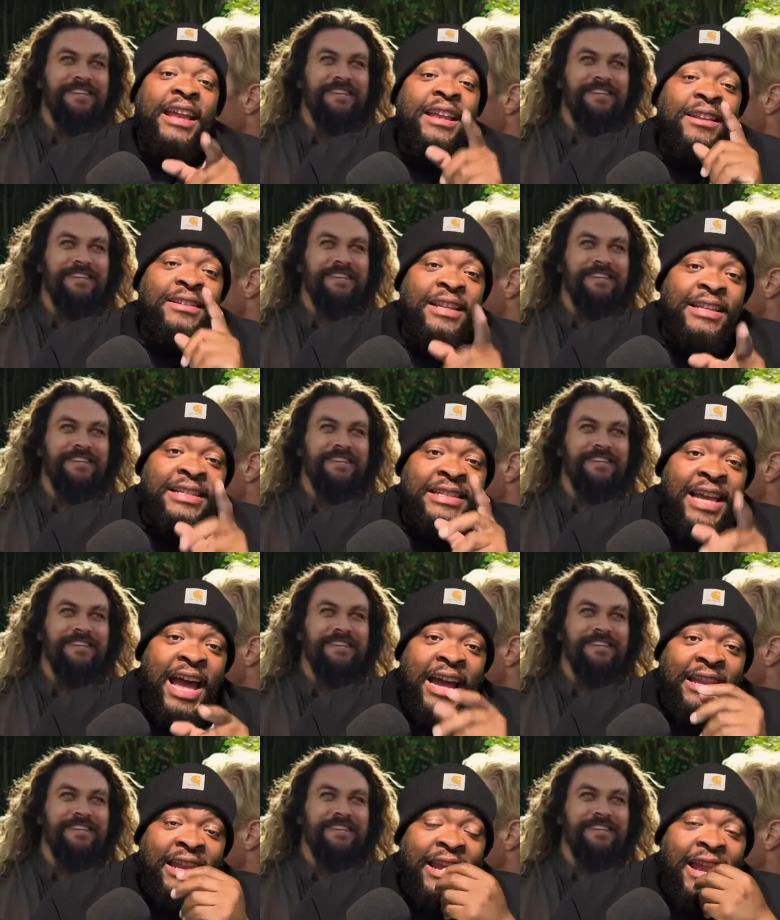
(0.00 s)
Speaker 1: He looked
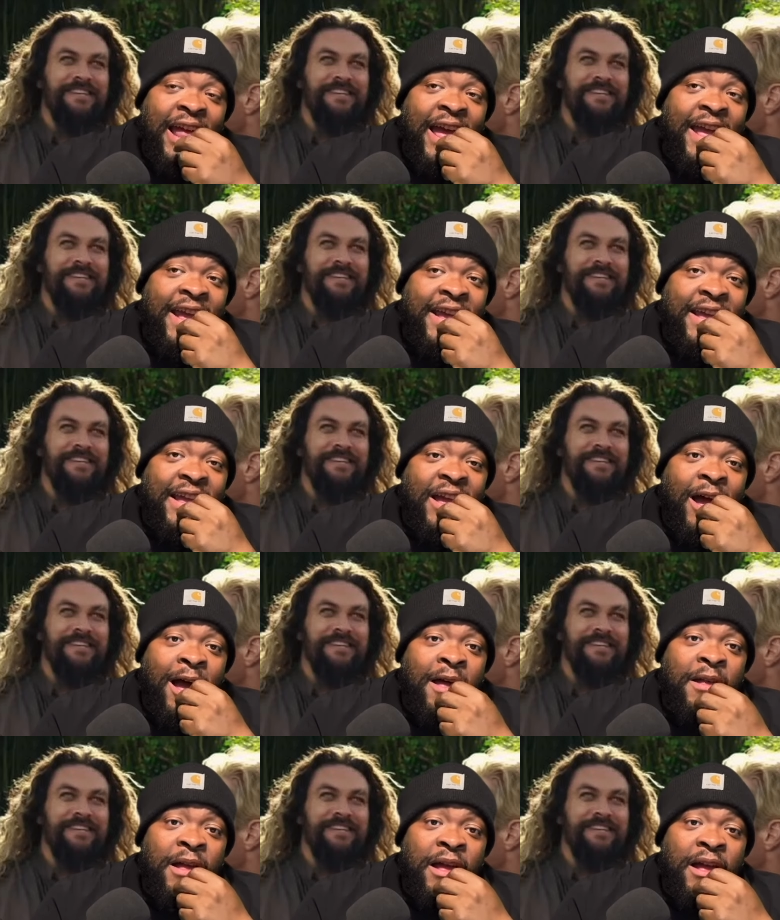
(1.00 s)
exactly like
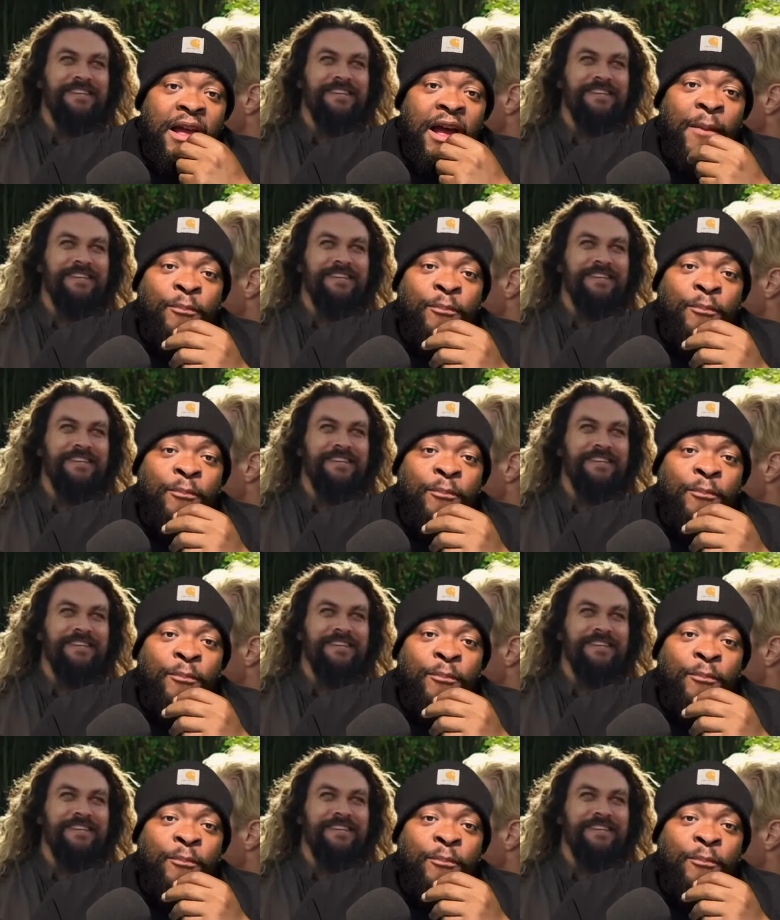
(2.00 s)
a